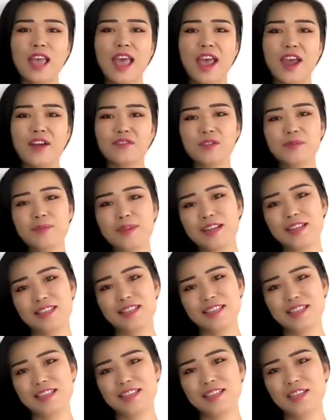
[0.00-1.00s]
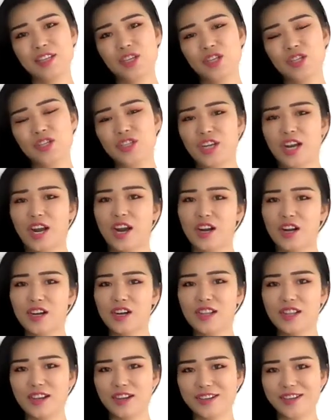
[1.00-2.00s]
everybody share
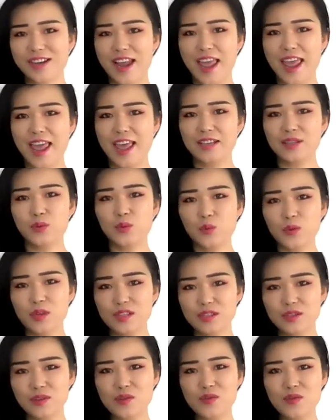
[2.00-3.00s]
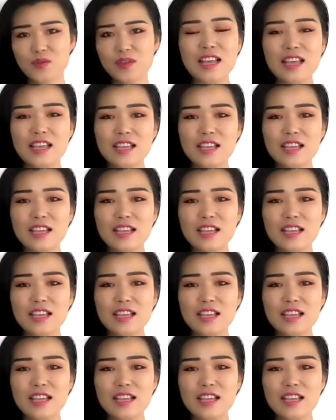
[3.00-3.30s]
their hands with you,